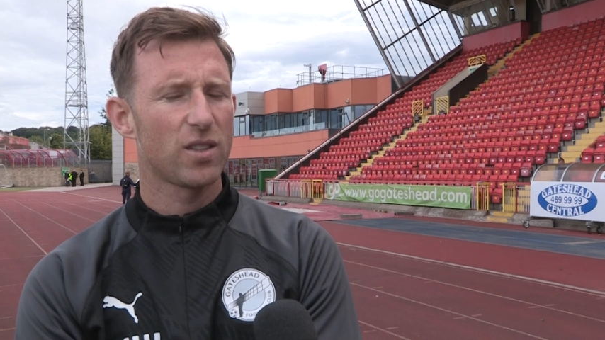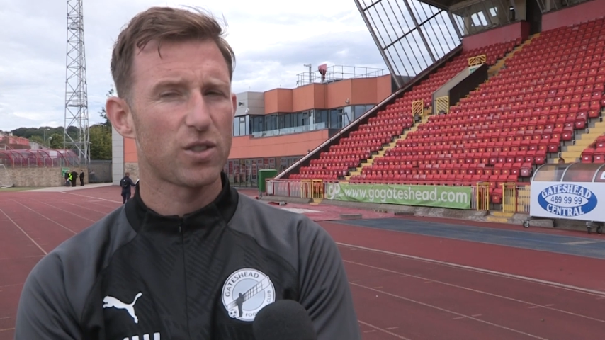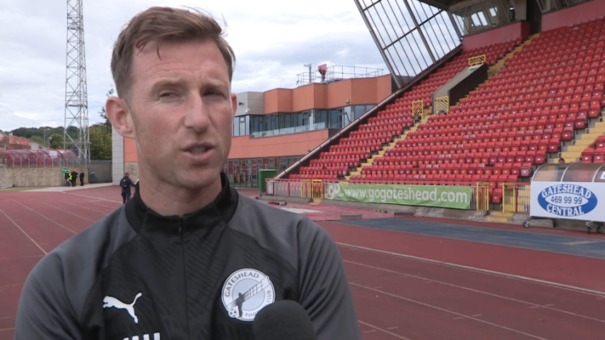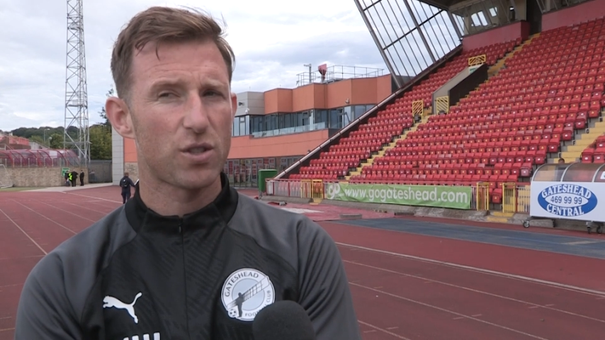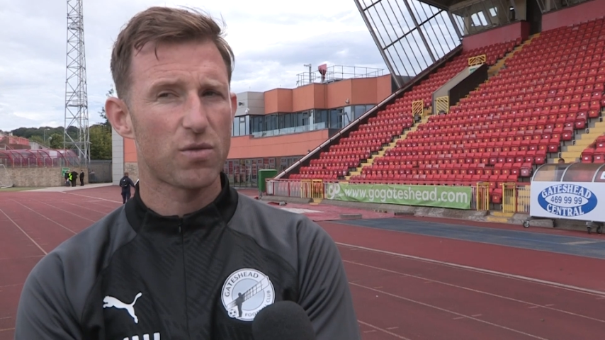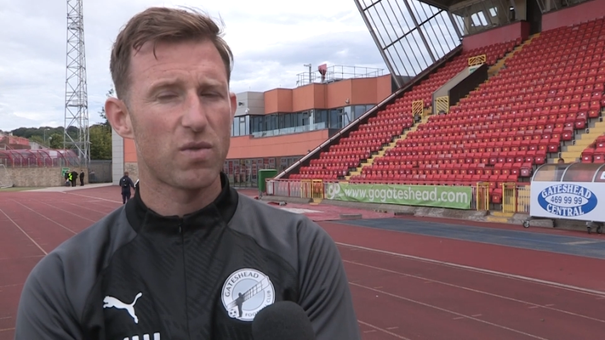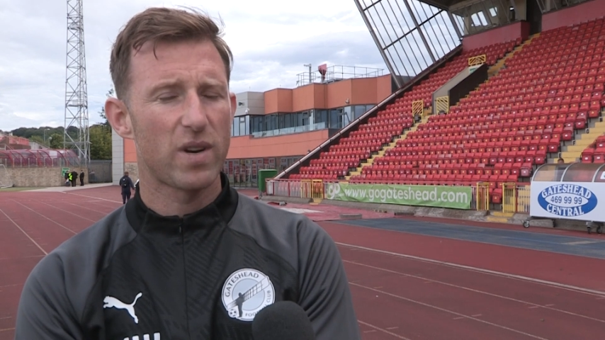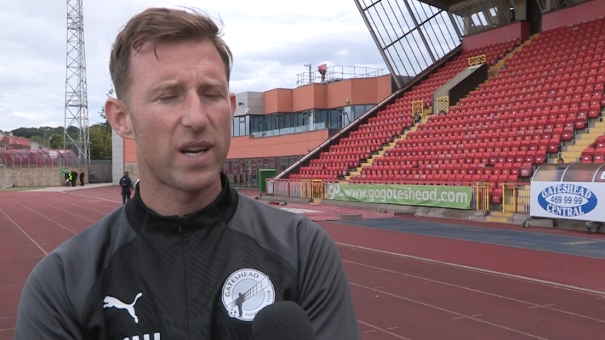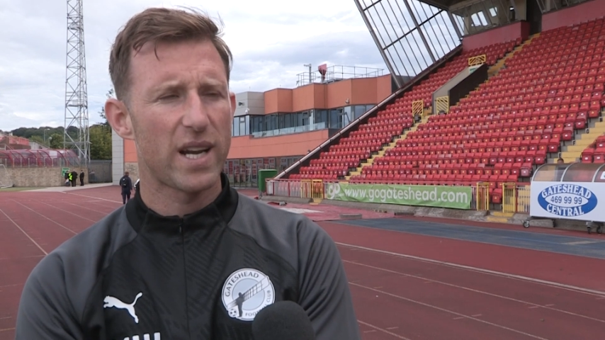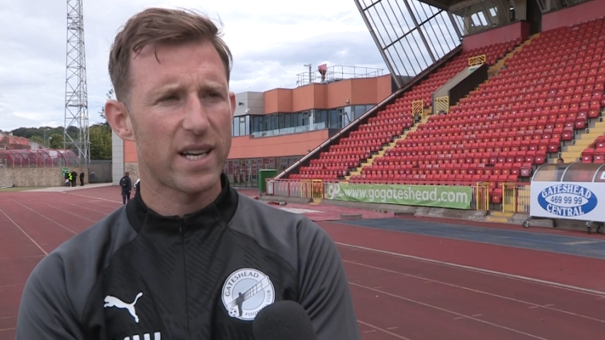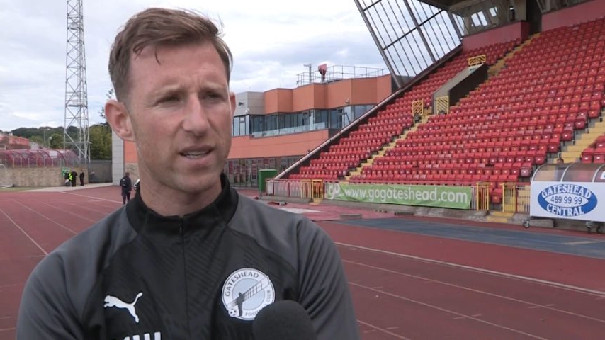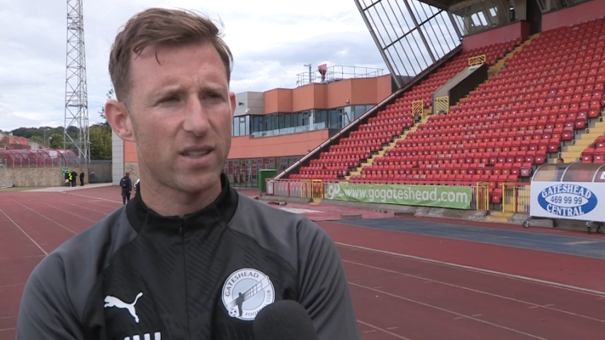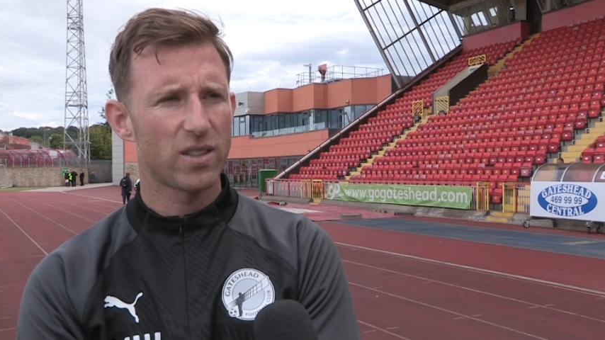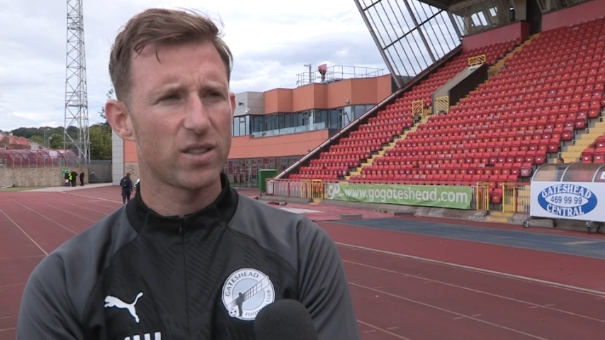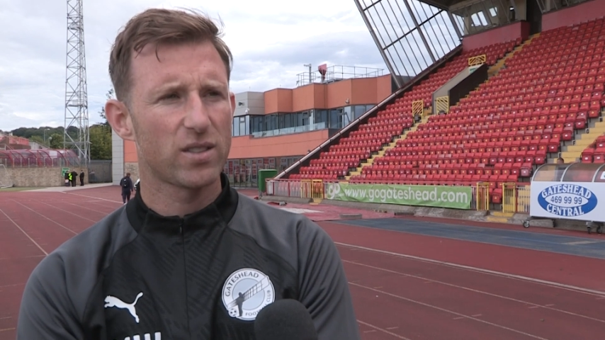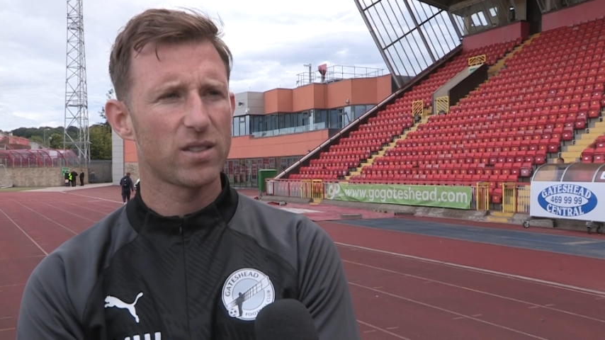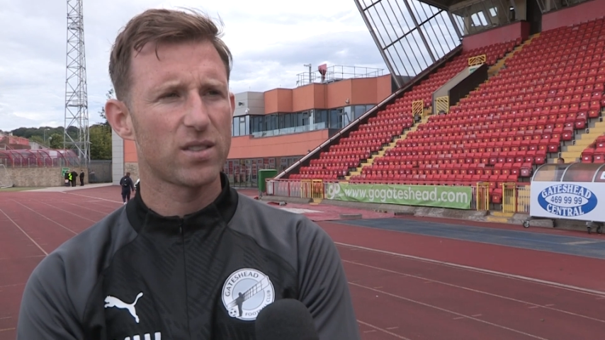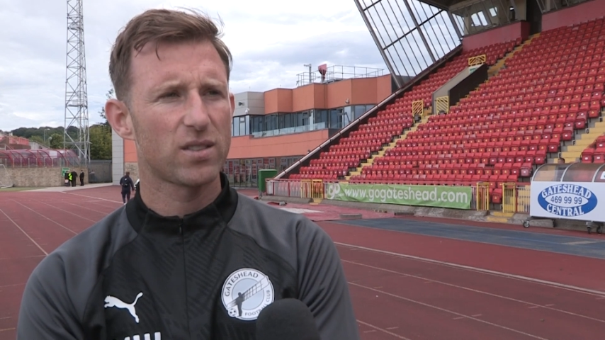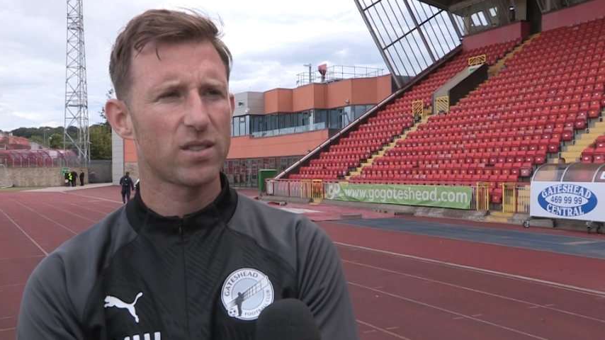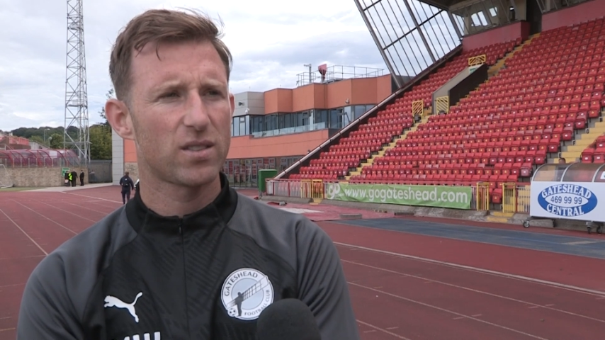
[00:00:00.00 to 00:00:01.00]
just
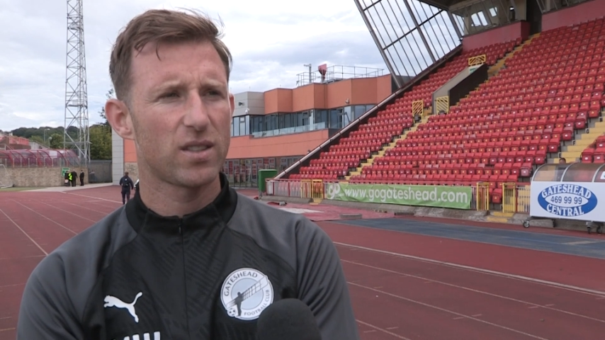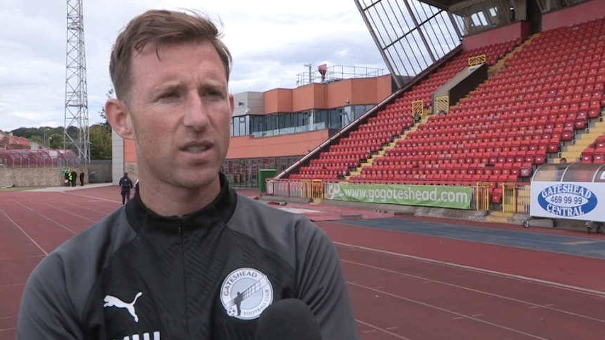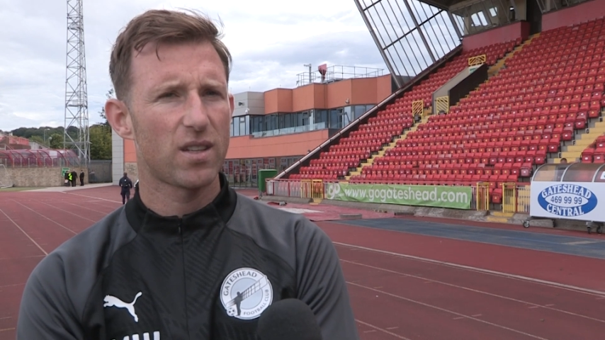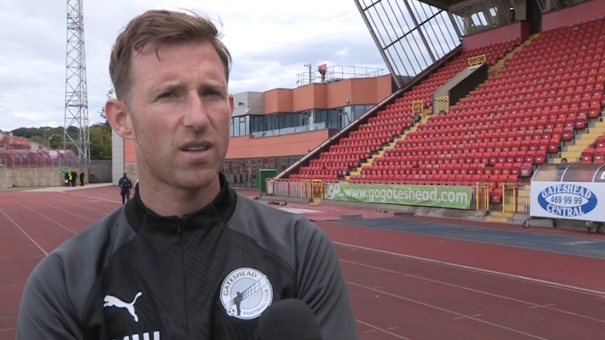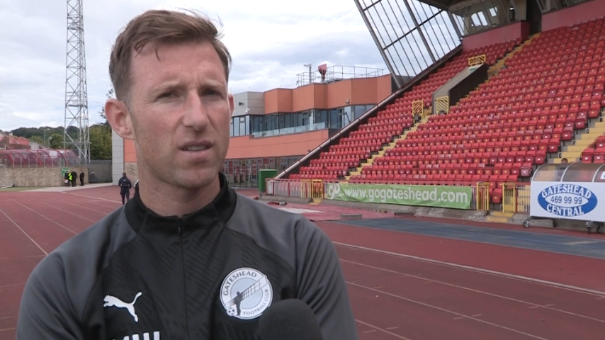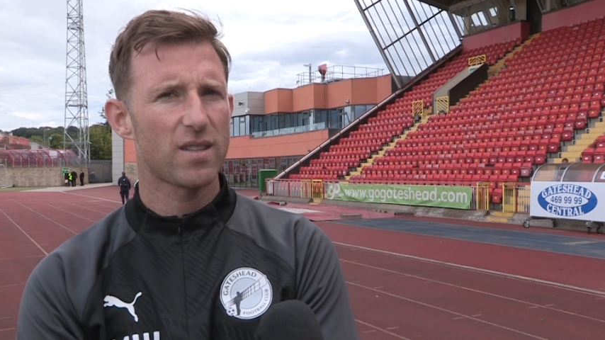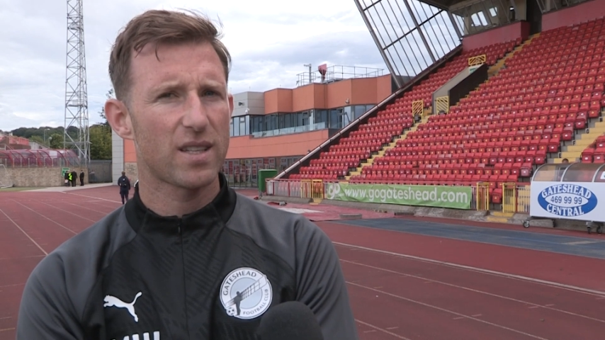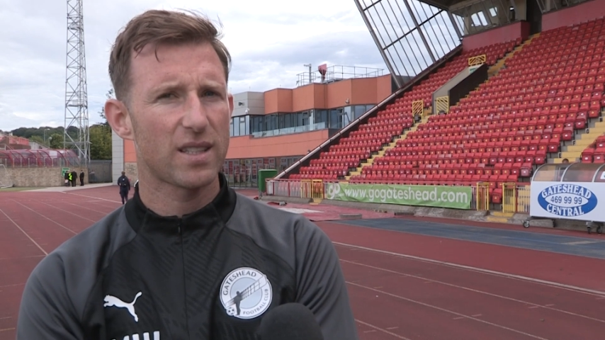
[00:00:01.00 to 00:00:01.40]
relentless, and I